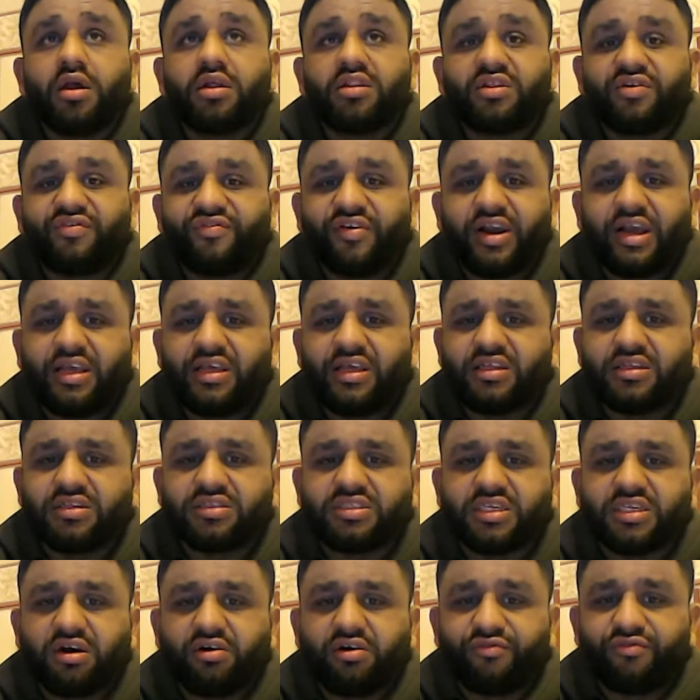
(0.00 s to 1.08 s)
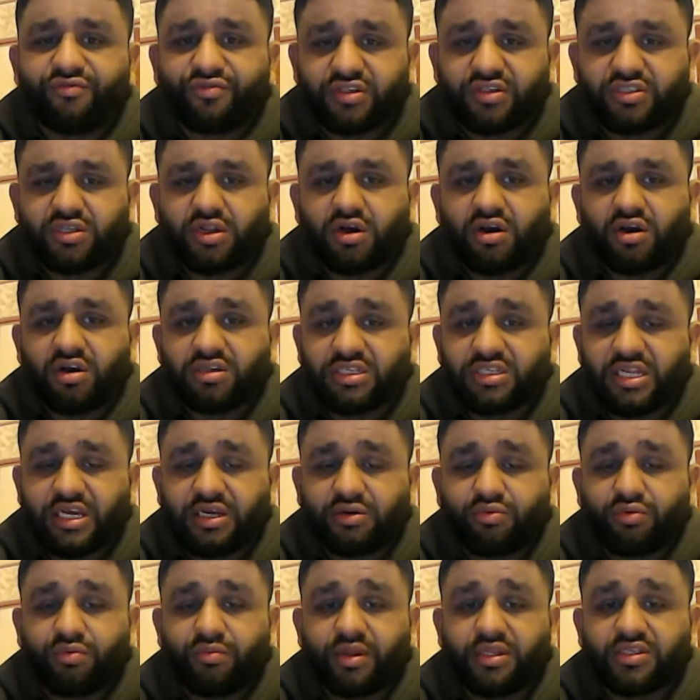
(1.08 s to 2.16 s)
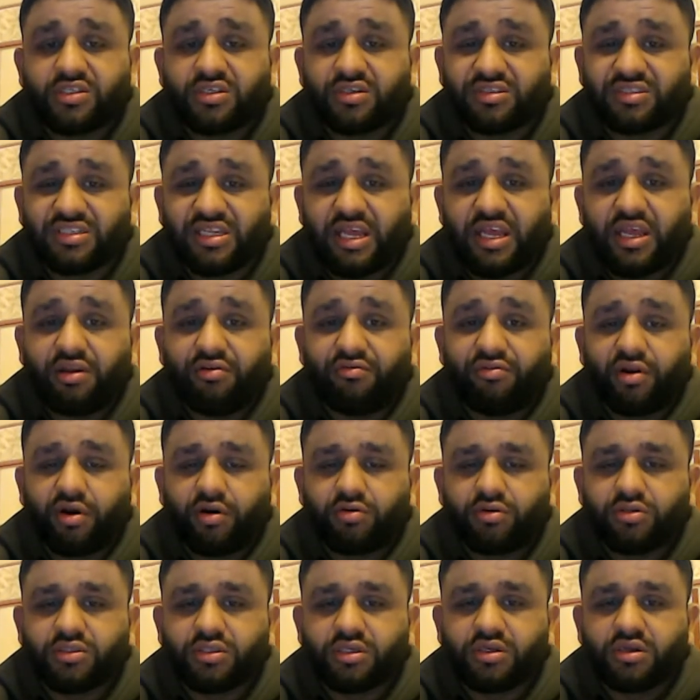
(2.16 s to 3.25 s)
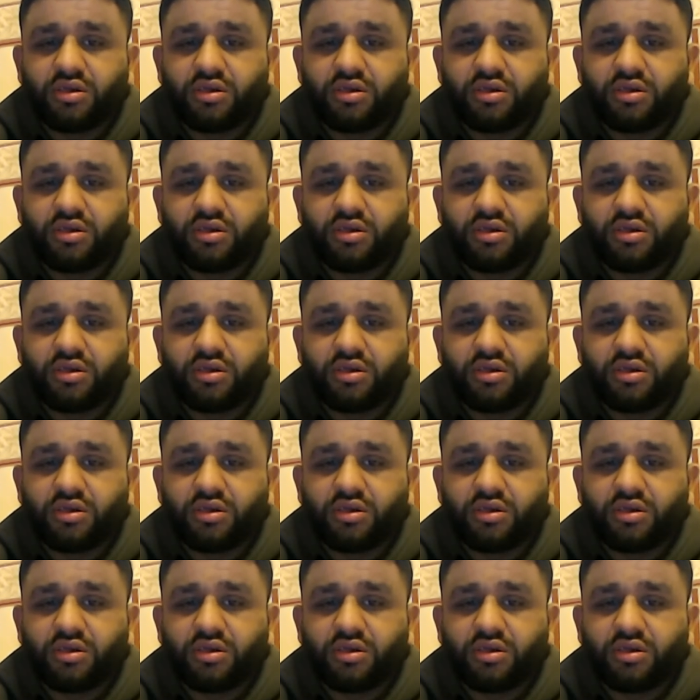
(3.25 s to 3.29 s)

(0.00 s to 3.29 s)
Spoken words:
The fight itself, for starters, like we mentioned, it's 8 rounds.